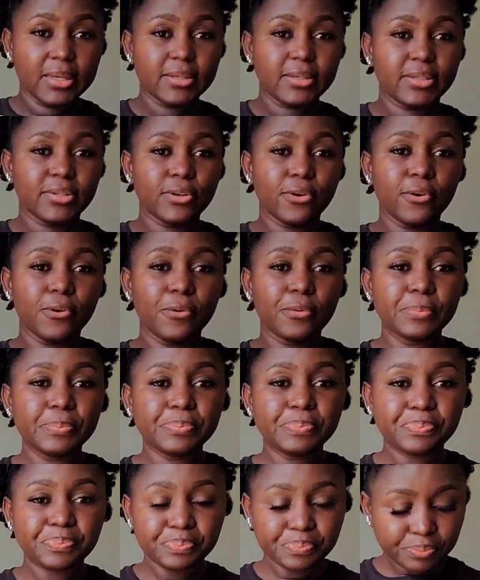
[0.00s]
So
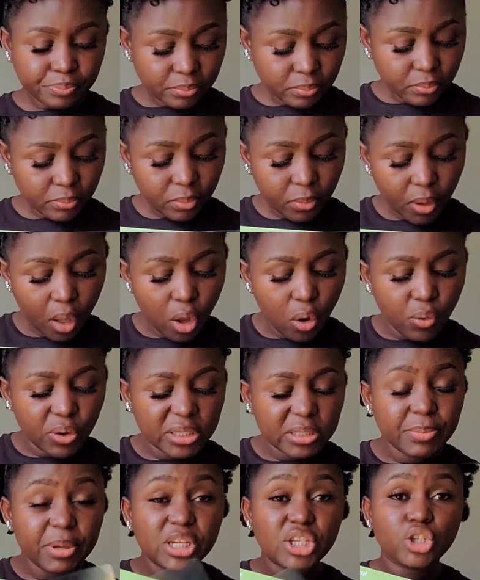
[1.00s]
always
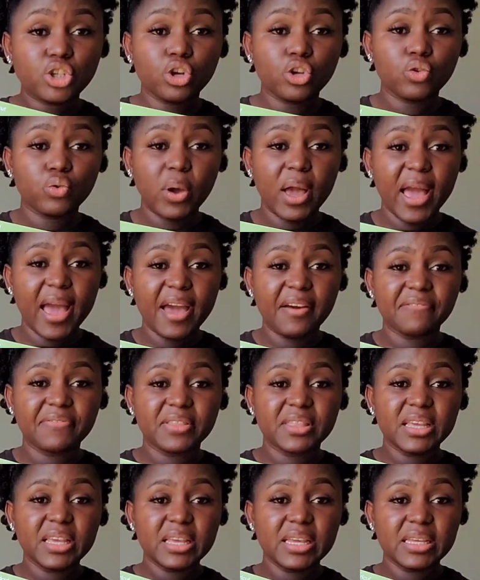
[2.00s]
make sure you have
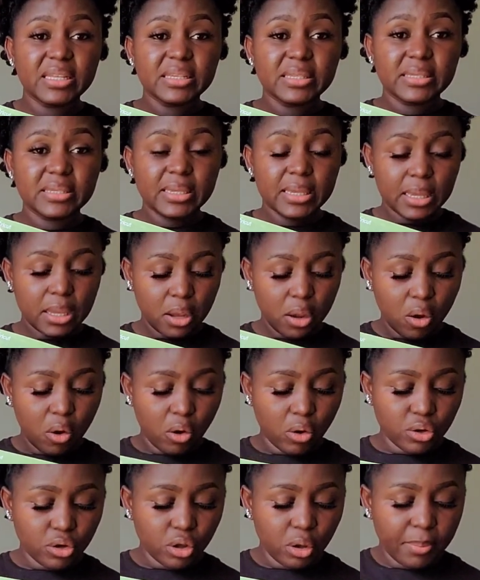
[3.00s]
these
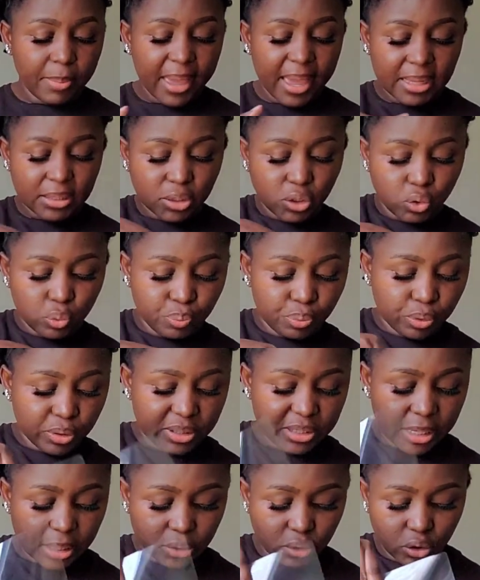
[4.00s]
on your mats to
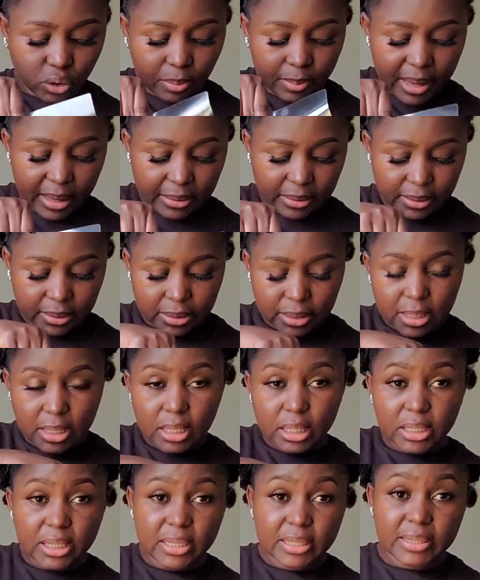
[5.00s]
protect your mats.
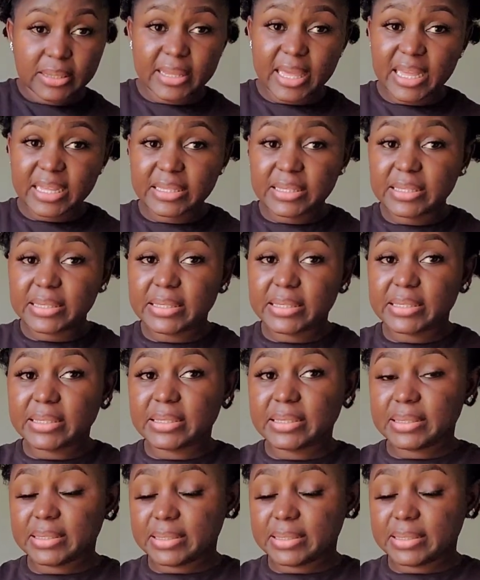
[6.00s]
That's